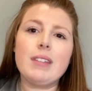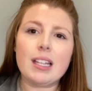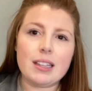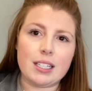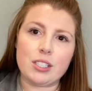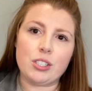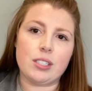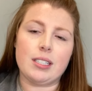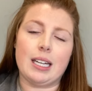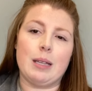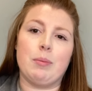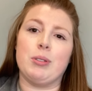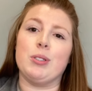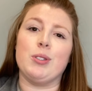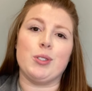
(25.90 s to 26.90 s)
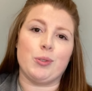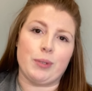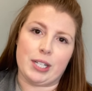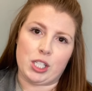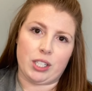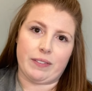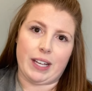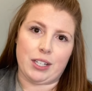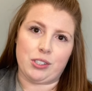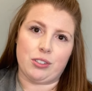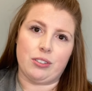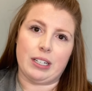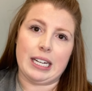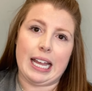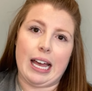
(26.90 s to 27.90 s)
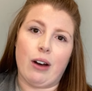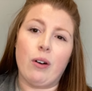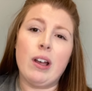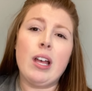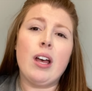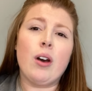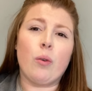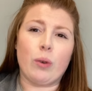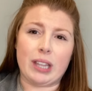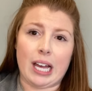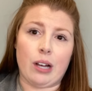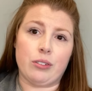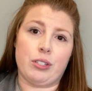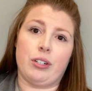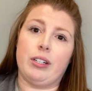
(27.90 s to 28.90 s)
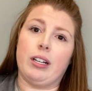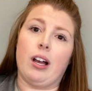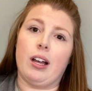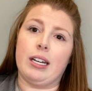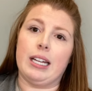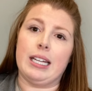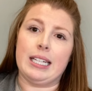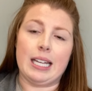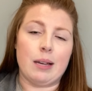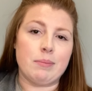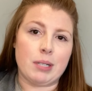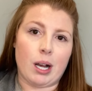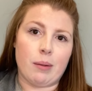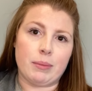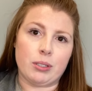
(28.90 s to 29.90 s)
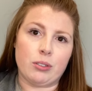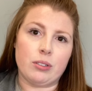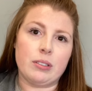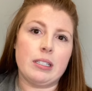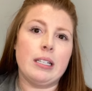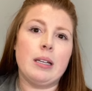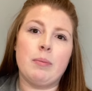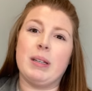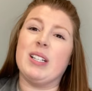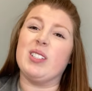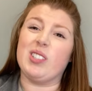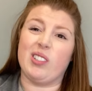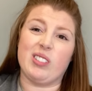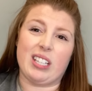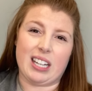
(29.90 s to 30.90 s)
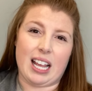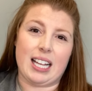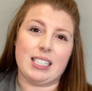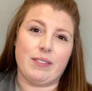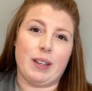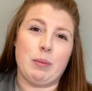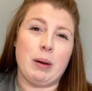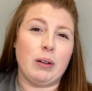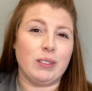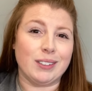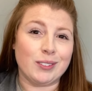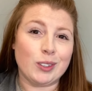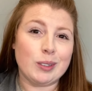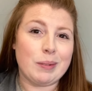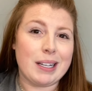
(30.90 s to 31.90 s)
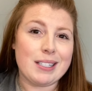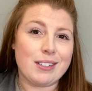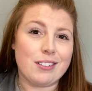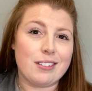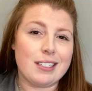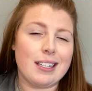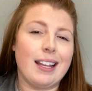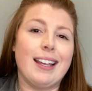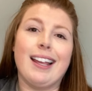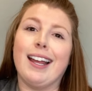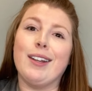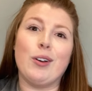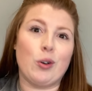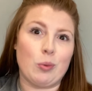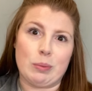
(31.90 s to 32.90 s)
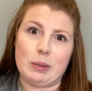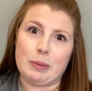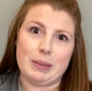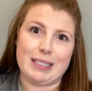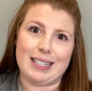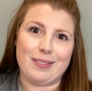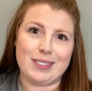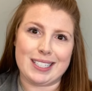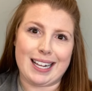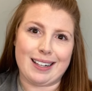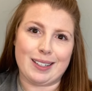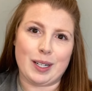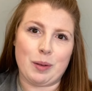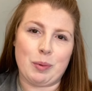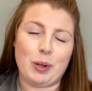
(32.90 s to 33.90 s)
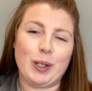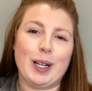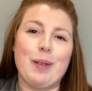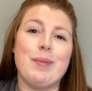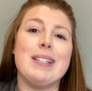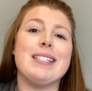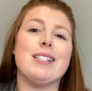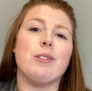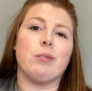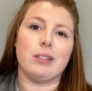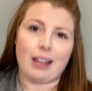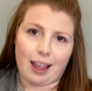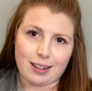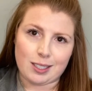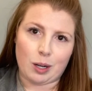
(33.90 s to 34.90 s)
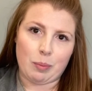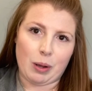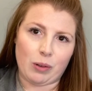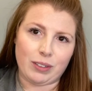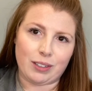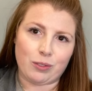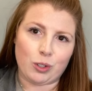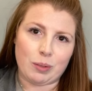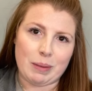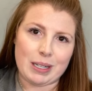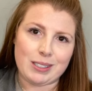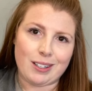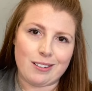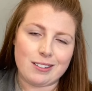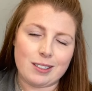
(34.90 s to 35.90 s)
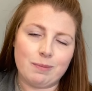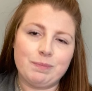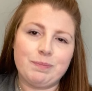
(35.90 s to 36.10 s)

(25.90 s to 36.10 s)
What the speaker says: This just enables you to reach the vaginal canal without turning on any abdominals, because those can activate pelvic floor muscles, and the whole purpose of a dilator program is to relax our pelvic floor muscles.